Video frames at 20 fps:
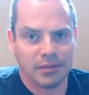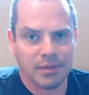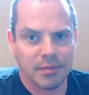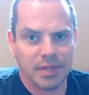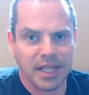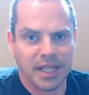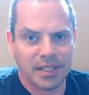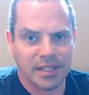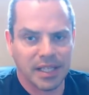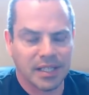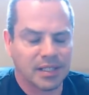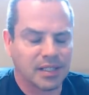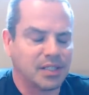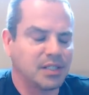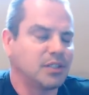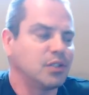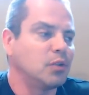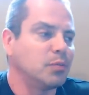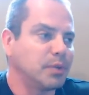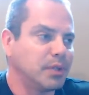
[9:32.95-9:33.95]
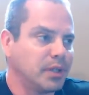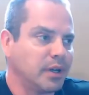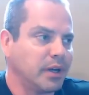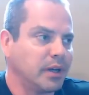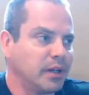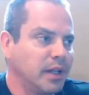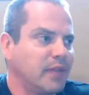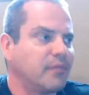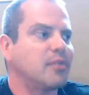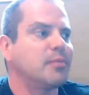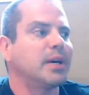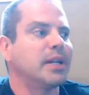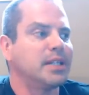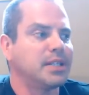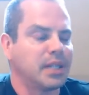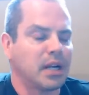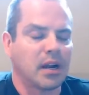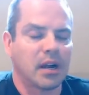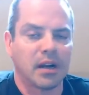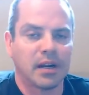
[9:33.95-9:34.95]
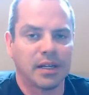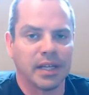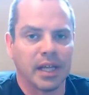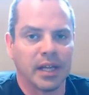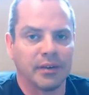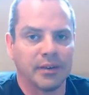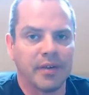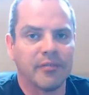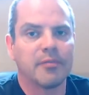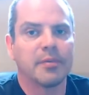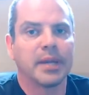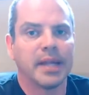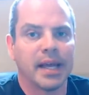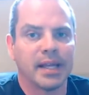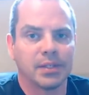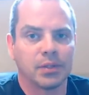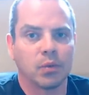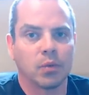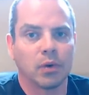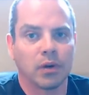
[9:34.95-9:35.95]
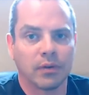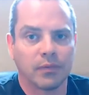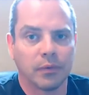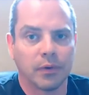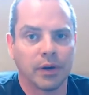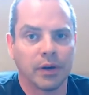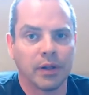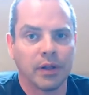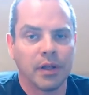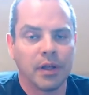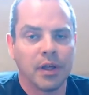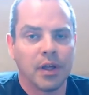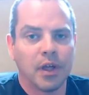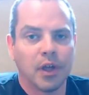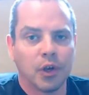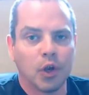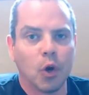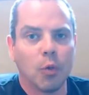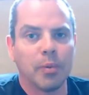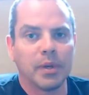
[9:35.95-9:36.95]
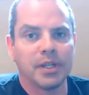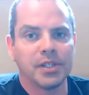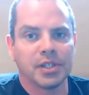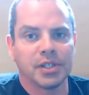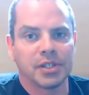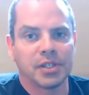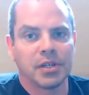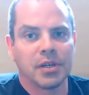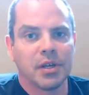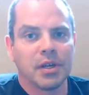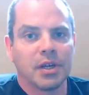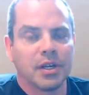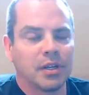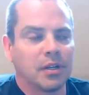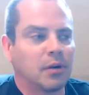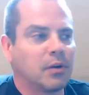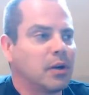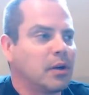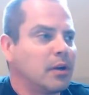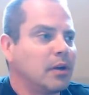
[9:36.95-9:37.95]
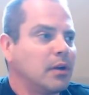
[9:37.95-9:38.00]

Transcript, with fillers: I mean, that's that's a stupid title. Everybody's a hard gainer. Everybody has to work for it. Nobody just, you know,